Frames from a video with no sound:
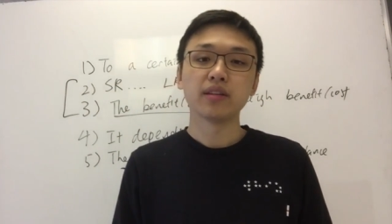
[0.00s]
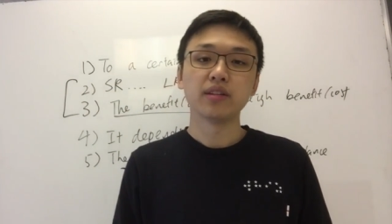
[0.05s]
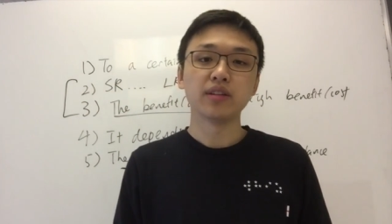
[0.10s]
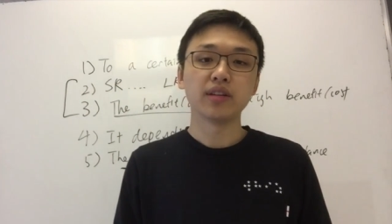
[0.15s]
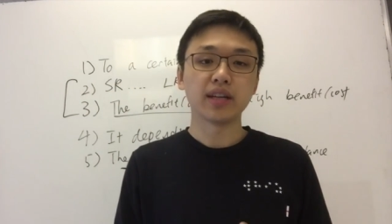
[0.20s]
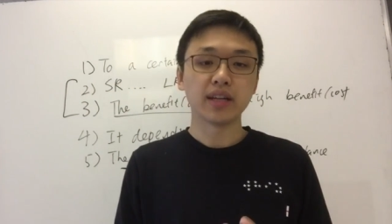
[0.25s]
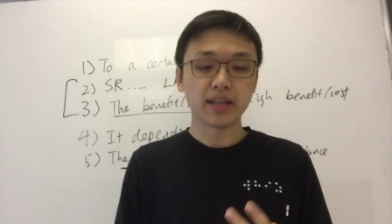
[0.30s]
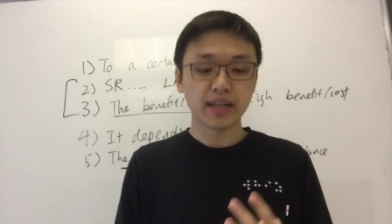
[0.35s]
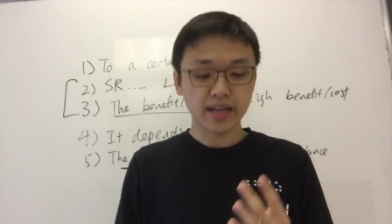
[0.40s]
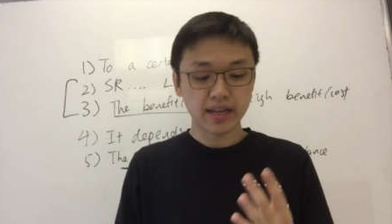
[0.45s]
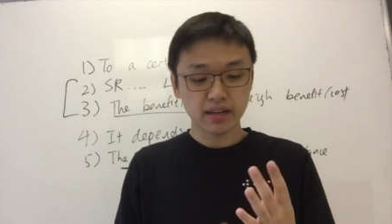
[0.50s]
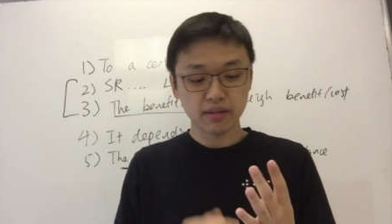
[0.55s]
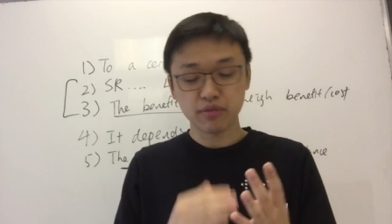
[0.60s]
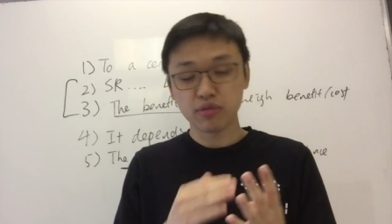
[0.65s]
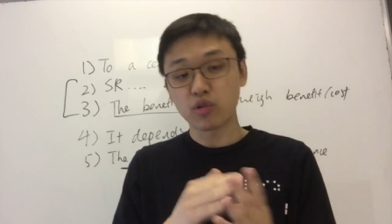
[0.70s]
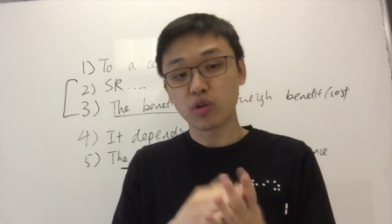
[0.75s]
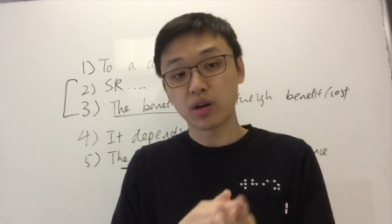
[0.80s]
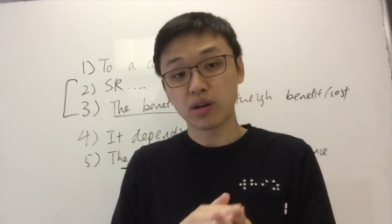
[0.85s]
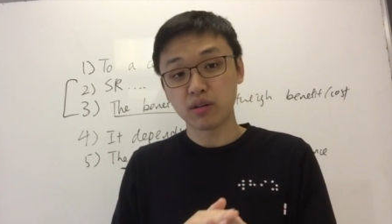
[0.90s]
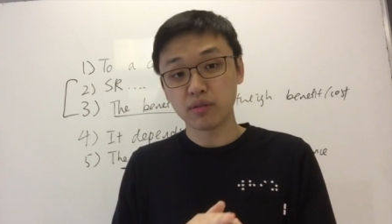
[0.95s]
you can get a
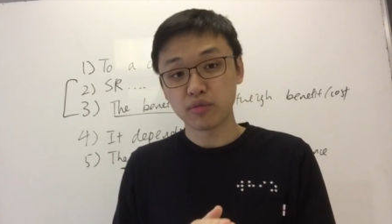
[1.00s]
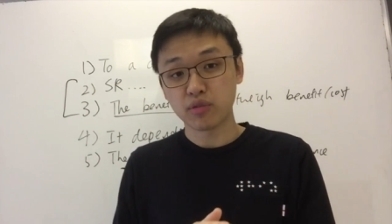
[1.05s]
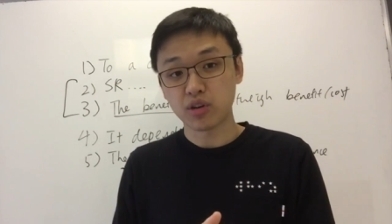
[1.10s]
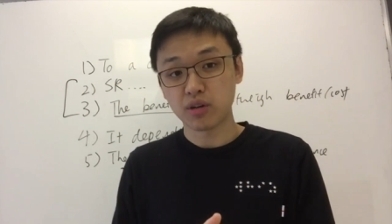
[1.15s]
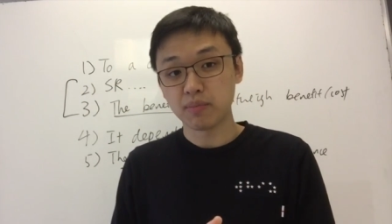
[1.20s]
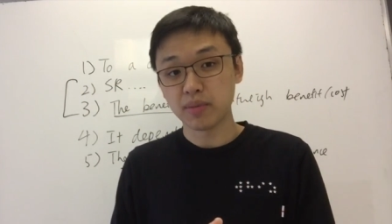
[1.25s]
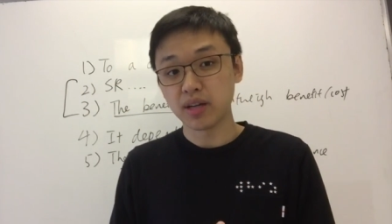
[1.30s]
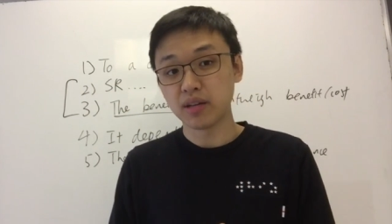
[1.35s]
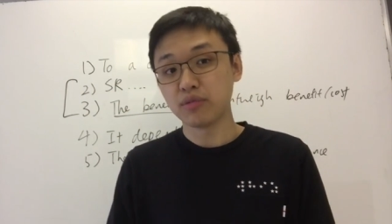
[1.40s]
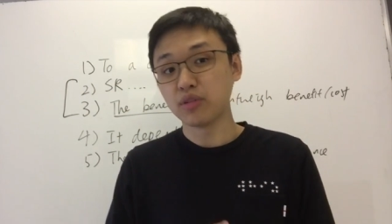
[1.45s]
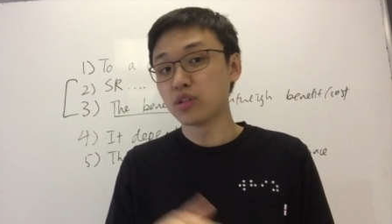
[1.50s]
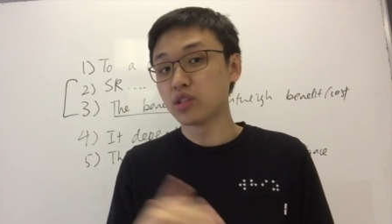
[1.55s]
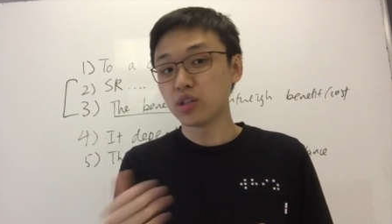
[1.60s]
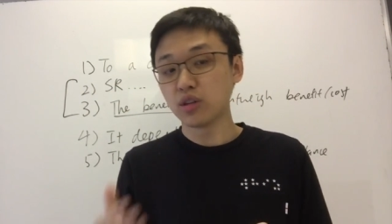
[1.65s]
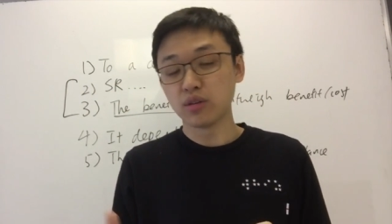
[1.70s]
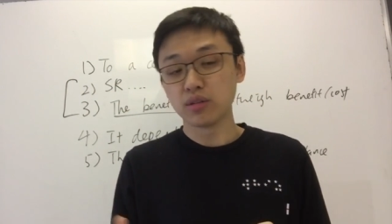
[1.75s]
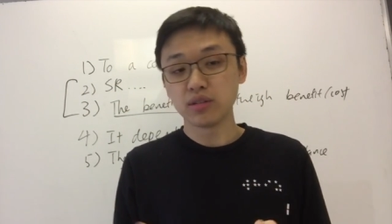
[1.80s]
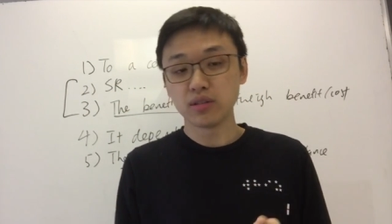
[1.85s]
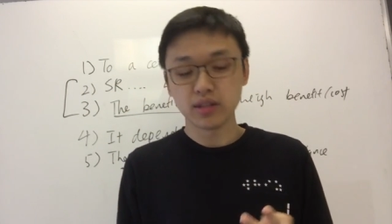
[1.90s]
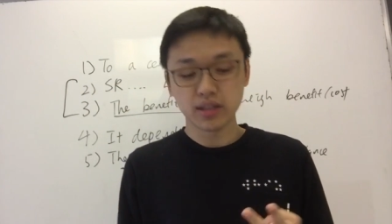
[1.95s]
four out of four. But if you
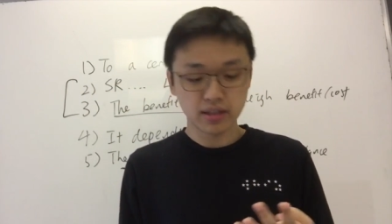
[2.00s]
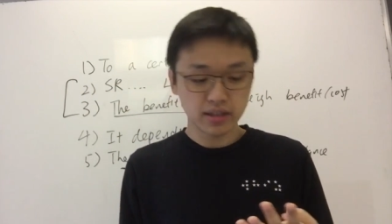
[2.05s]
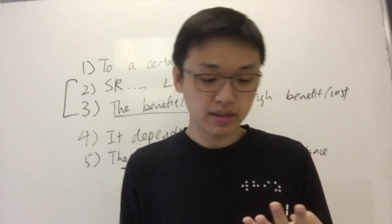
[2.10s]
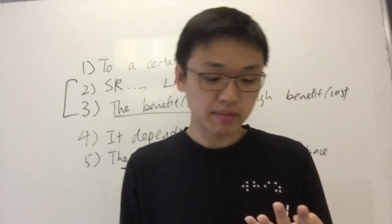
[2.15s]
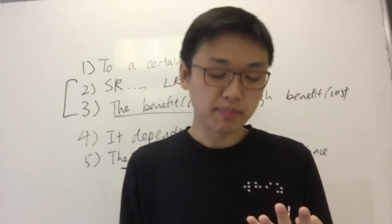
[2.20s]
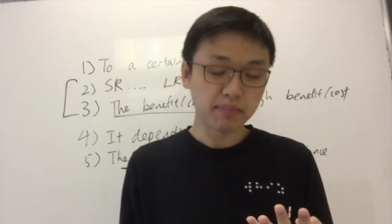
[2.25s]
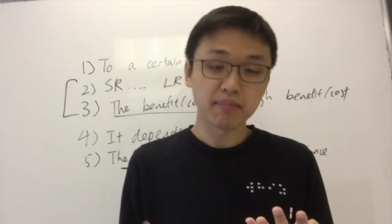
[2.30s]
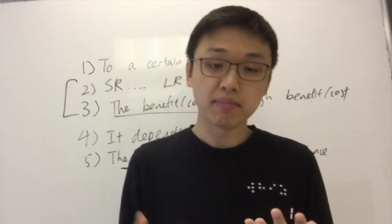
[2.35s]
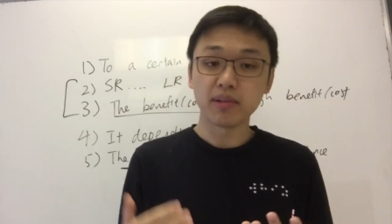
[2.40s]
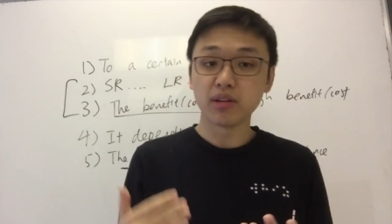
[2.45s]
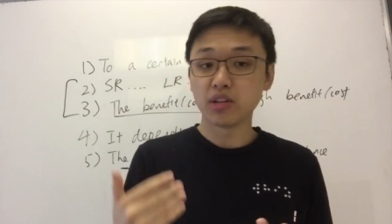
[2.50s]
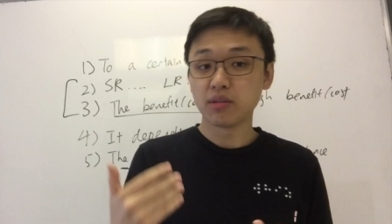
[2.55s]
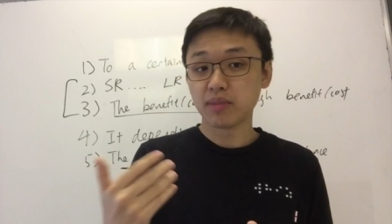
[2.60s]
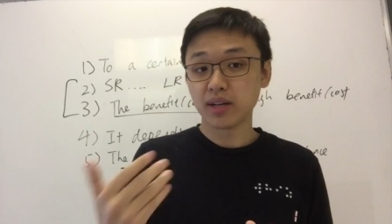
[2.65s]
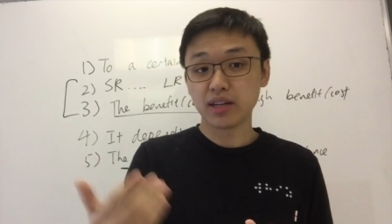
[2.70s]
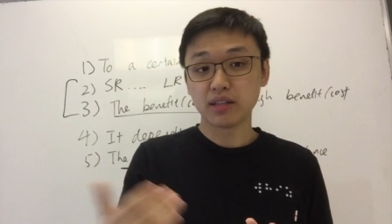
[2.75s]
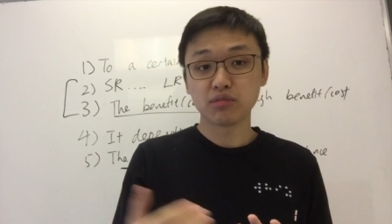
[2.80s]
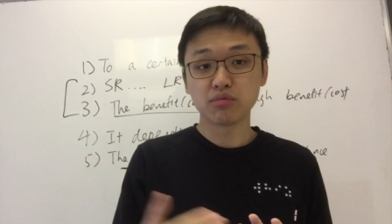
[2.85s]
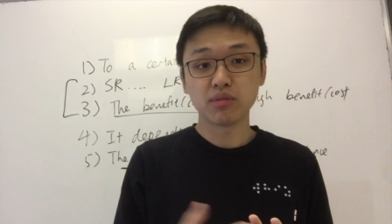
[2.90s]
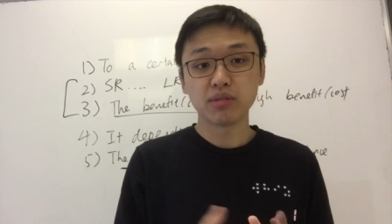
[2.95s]
don't, you can, you
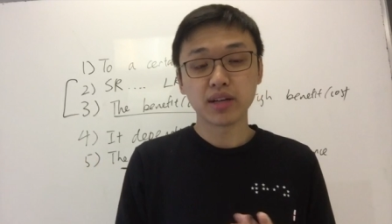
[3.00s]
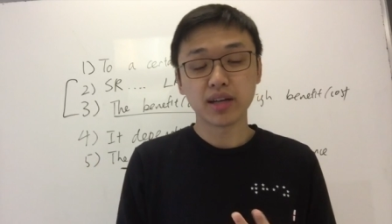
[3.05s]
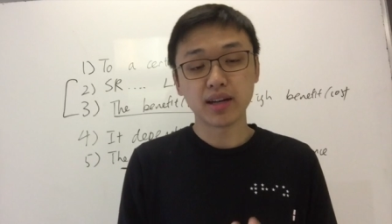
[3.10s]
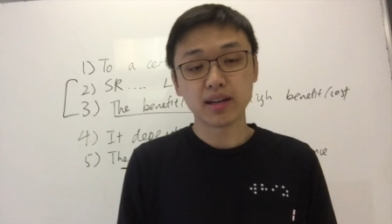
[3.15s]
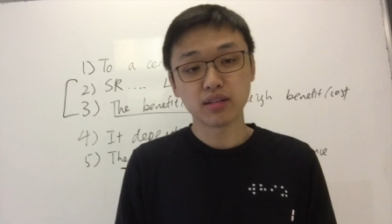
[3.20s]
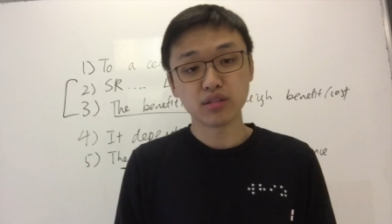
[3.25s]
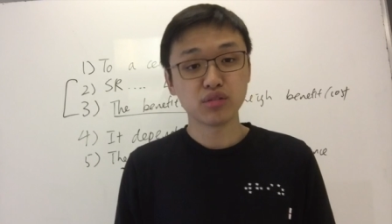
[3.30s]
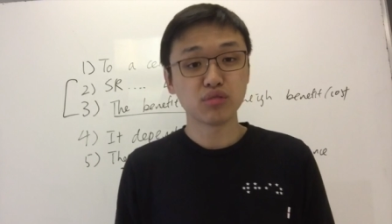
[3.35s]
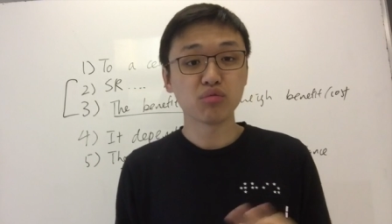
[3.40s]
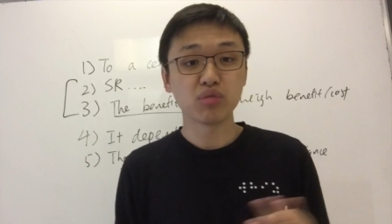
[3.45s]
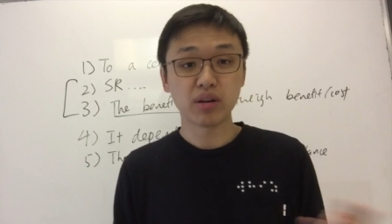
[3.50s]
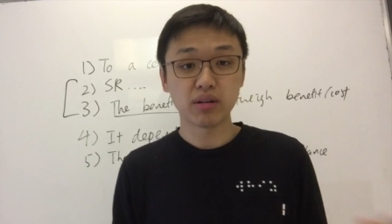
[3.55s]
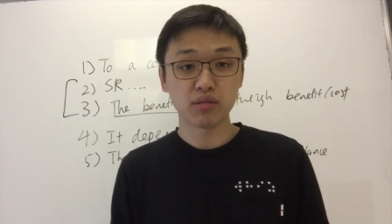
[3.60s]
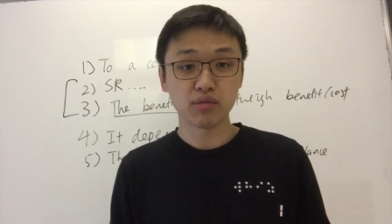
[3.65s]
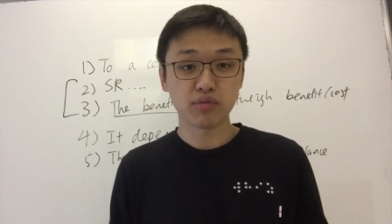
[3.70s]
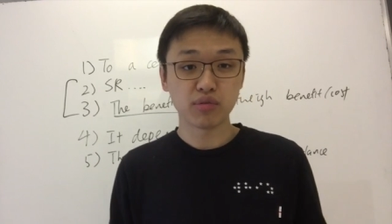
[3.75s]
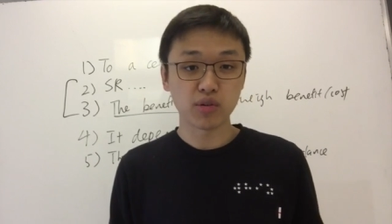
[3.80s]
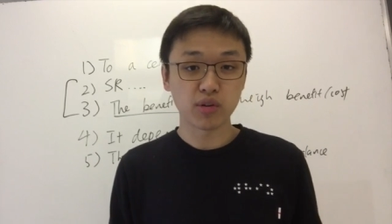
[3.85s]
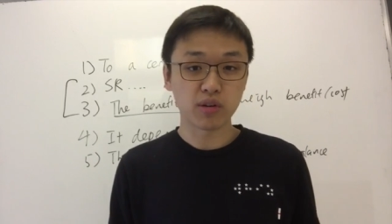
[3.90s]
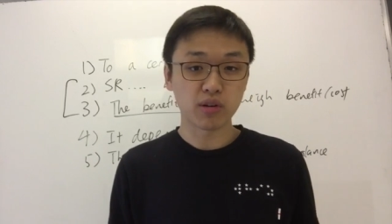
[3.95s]
might as well get two out
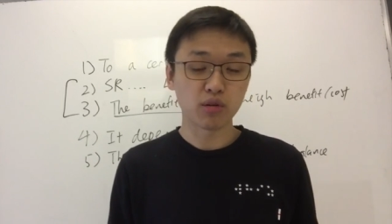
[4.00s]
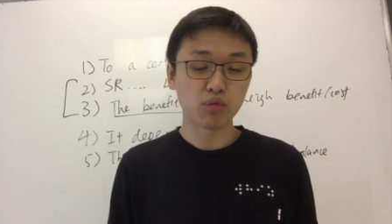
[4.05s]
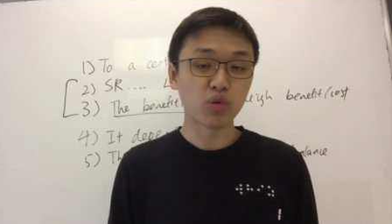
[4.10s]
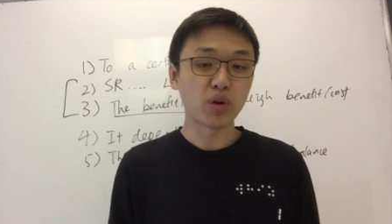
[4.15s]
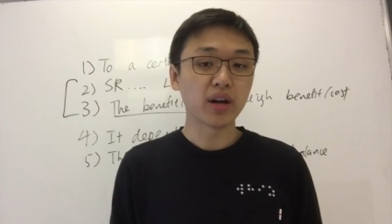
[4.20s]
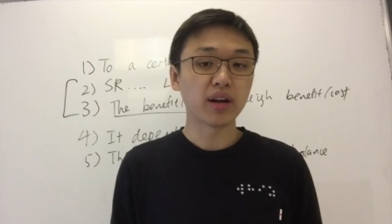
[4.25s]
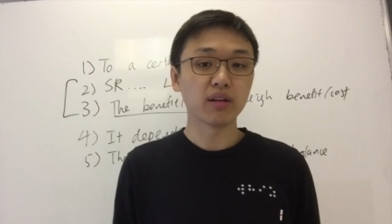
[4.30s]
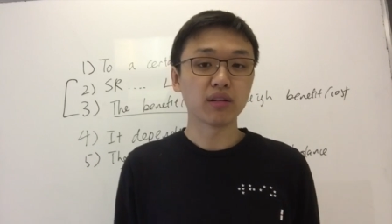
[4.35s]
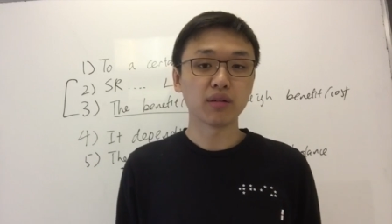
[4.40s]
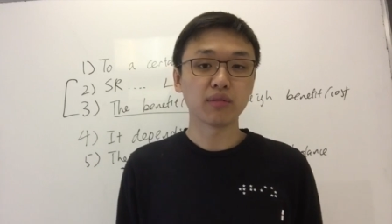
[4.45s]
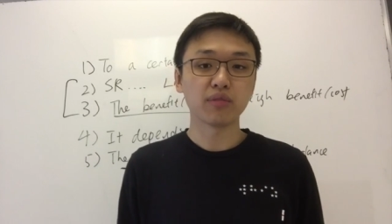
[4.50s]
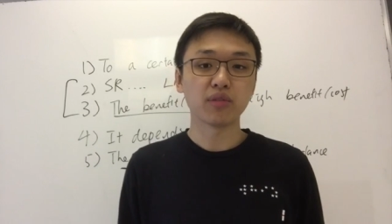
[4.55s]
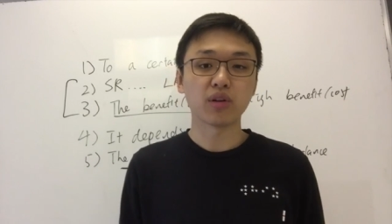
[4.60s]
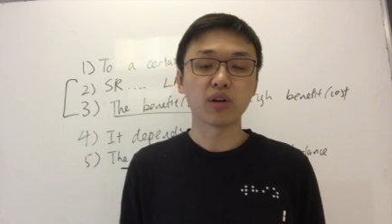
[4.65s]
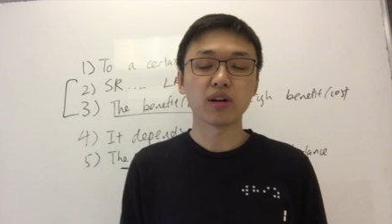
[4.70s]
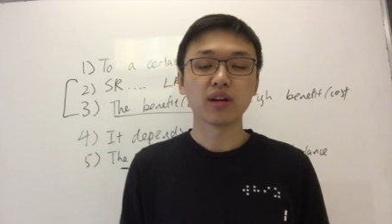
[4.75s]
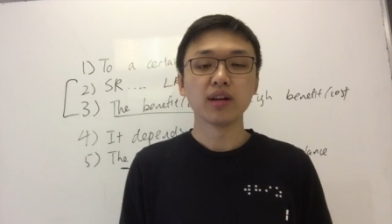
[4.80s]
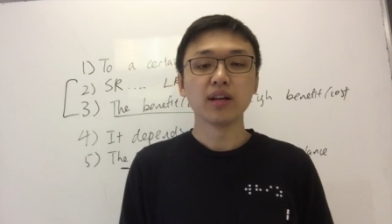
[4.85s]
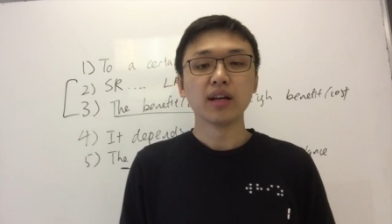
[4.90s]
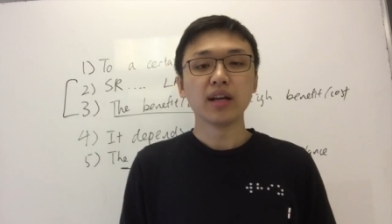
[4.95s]
of four or one out of
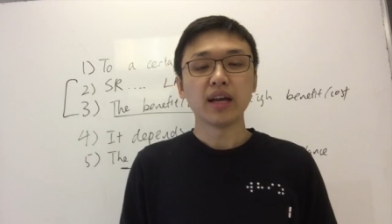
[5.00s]
four.